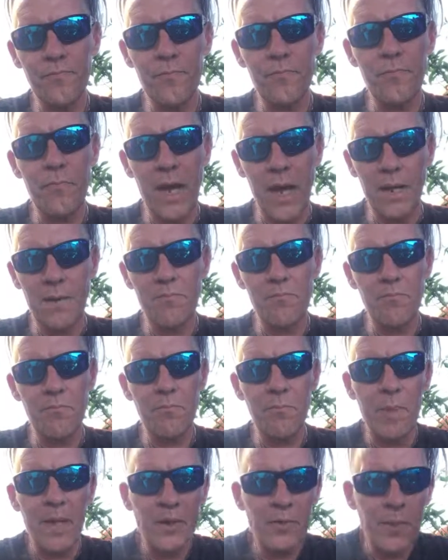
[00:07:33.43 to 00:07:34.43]
and that
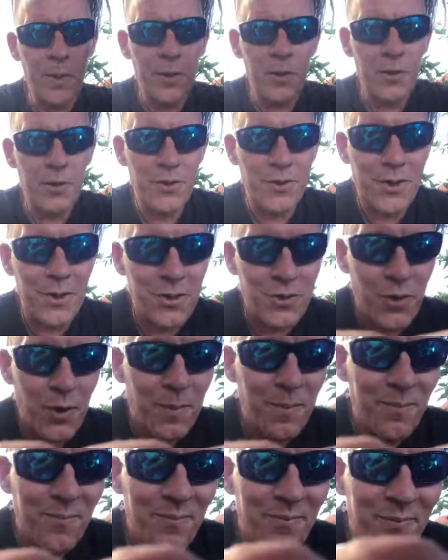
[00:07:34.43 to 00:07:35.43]
makes me a good teacher.
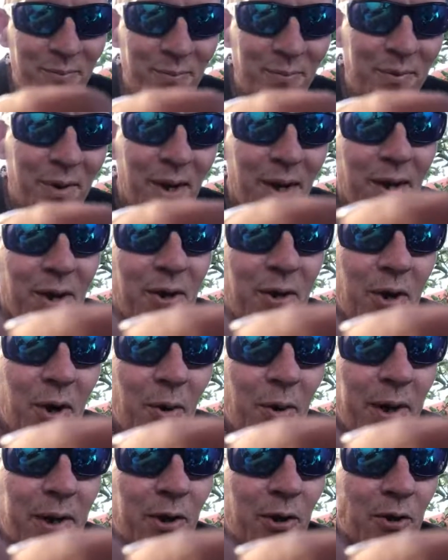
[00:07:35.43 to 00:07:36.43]

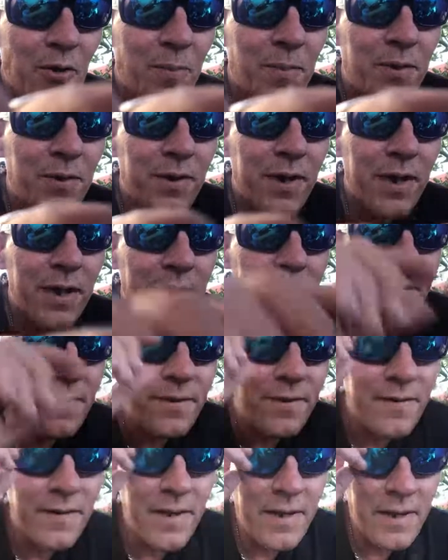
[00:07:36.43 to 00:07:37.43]
Knowing those mistakes.
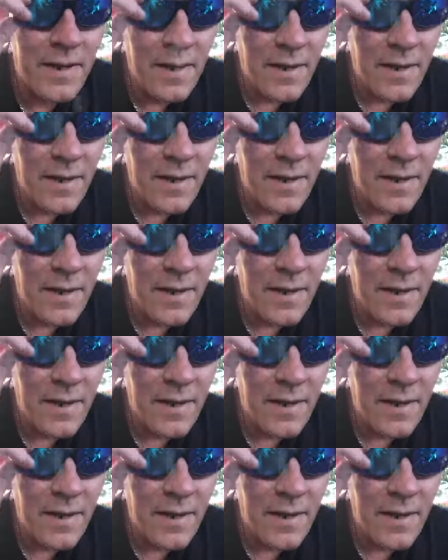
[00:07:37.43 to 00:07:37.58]
Let's see.